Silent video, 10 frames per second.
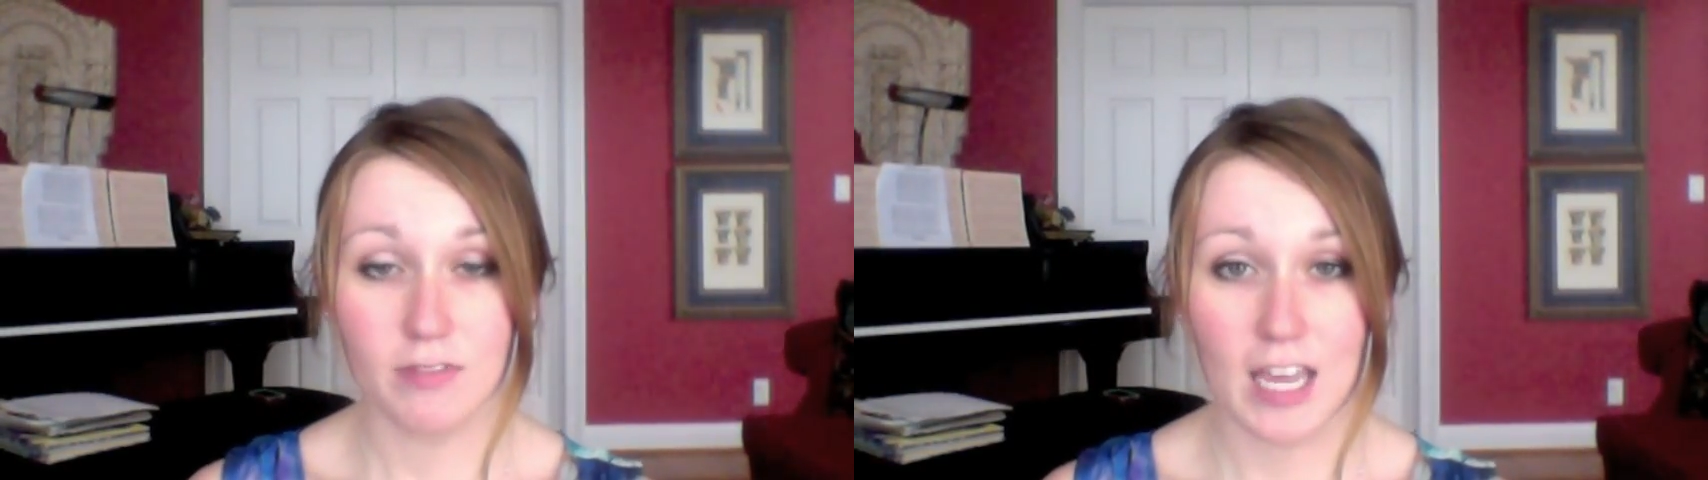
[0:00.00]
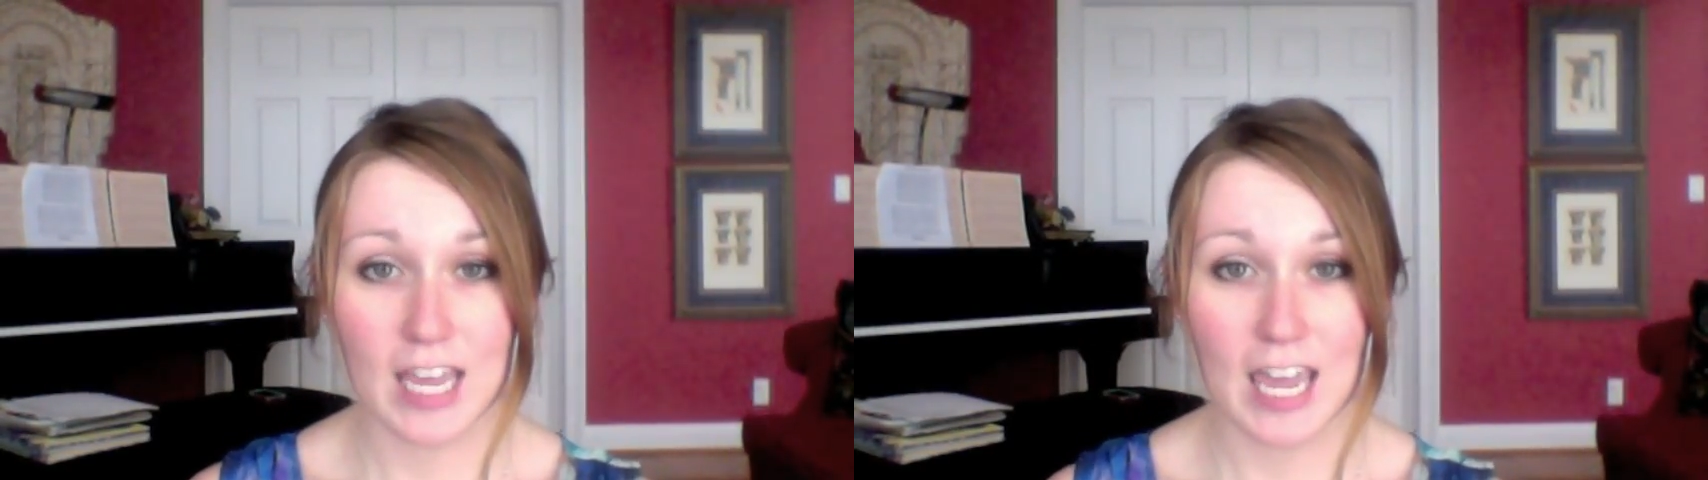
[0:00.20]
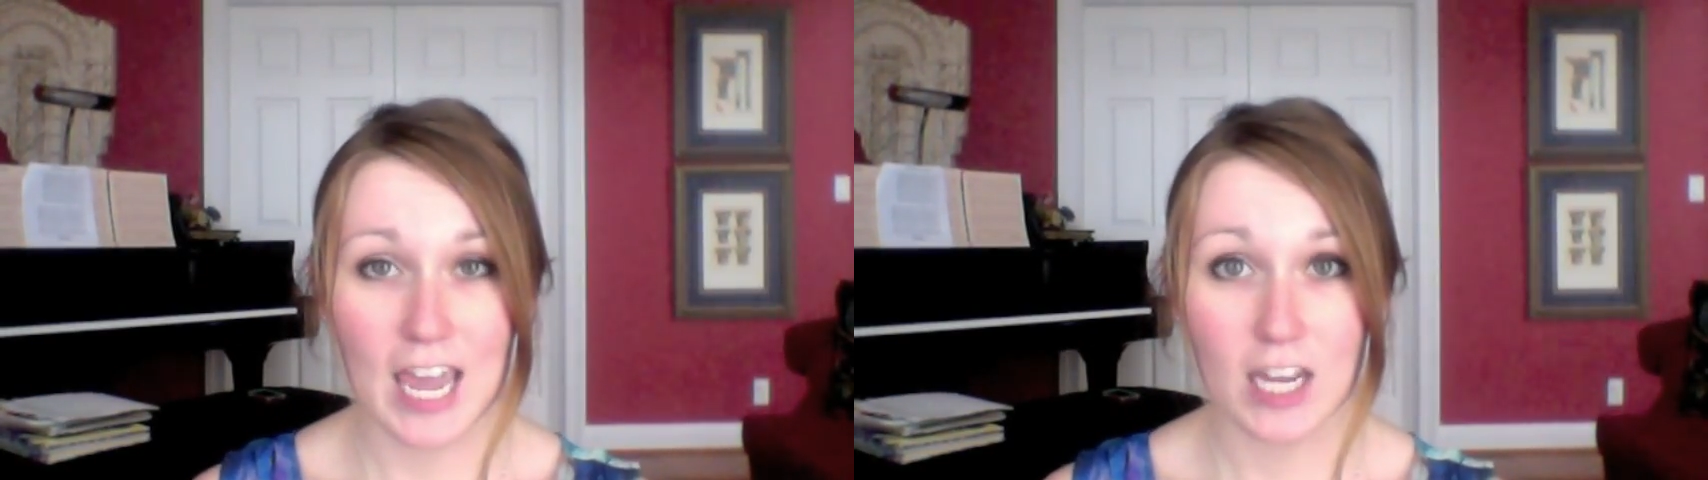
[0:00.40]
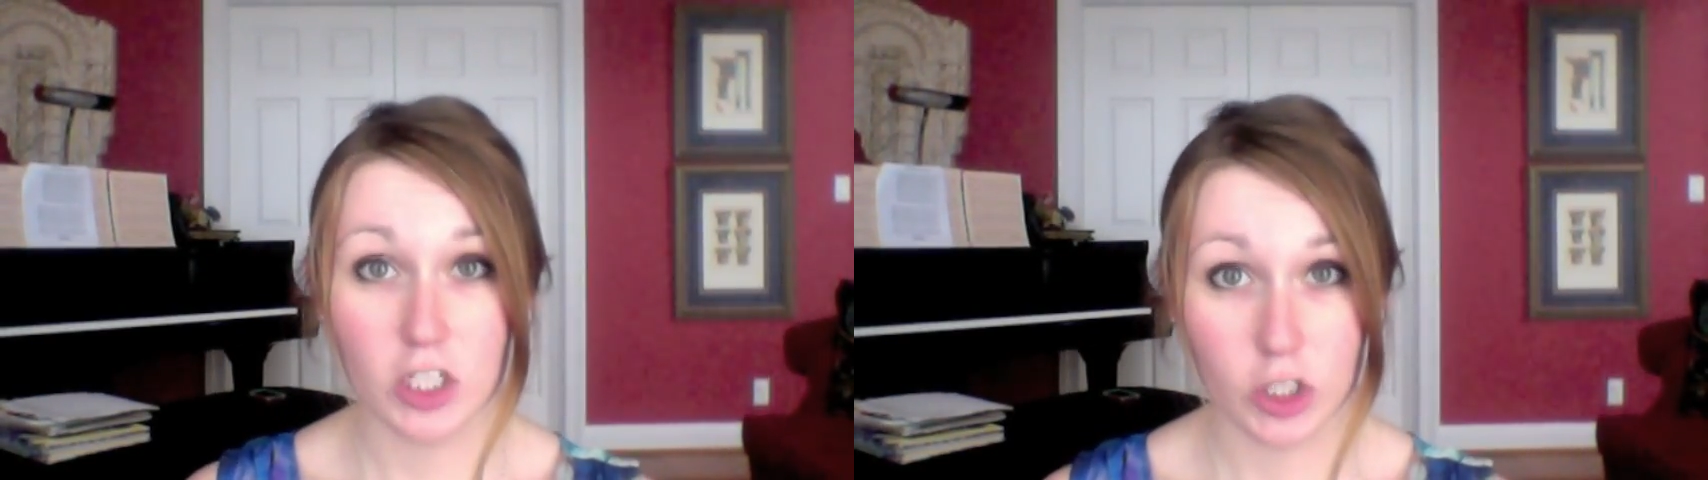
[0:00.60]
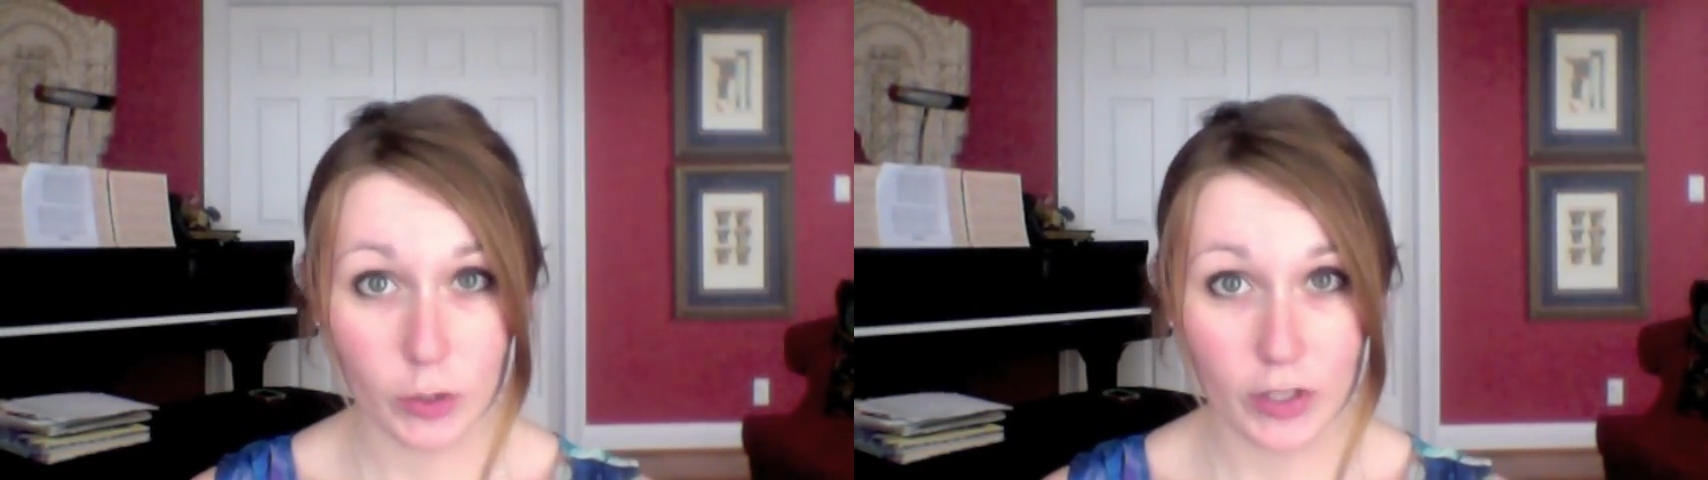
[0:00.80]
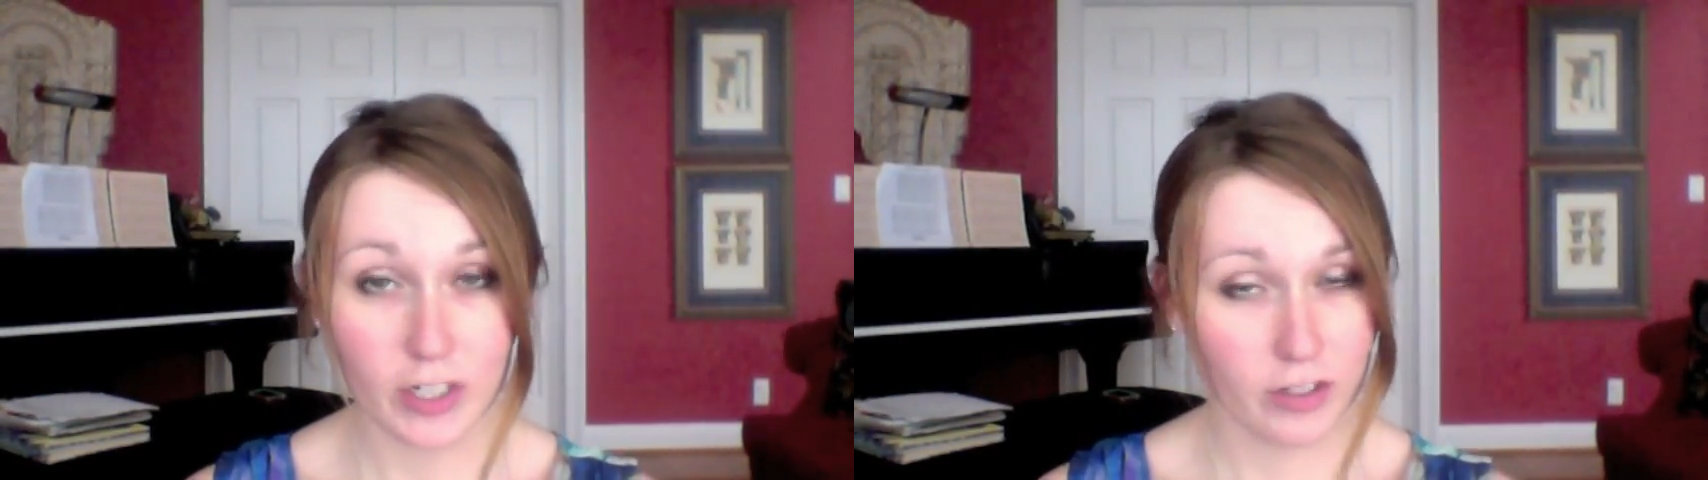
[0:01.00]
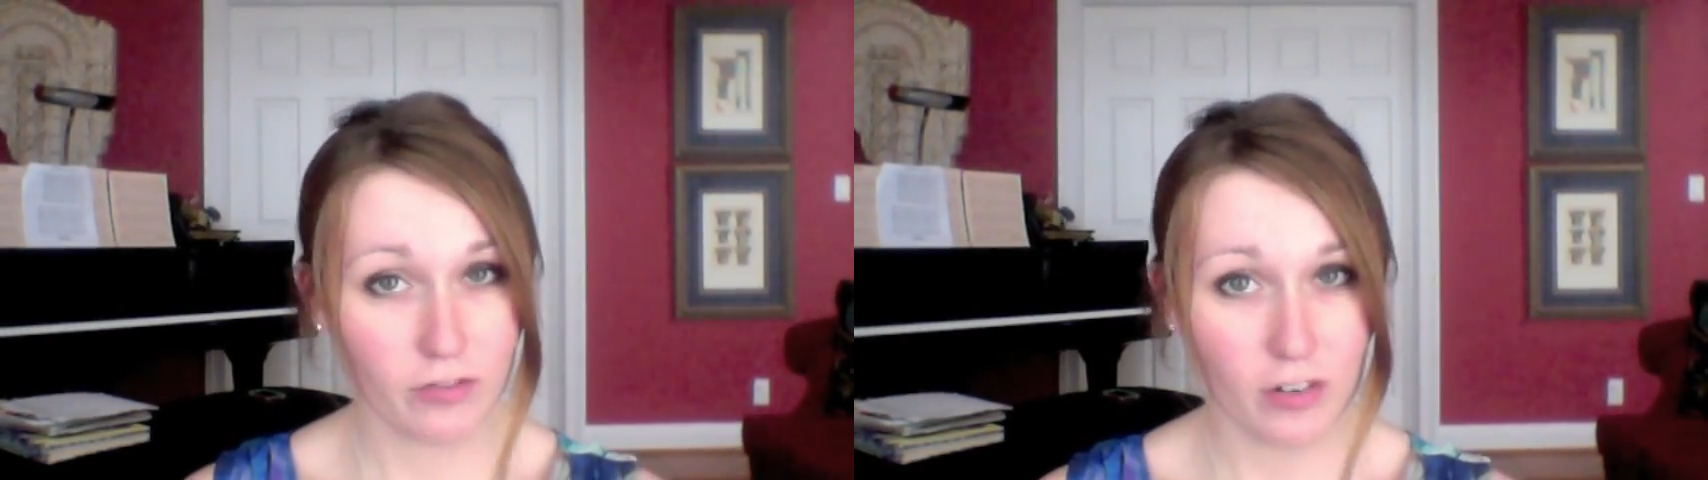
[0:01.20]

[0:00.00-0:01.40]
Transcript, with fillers: aka short in the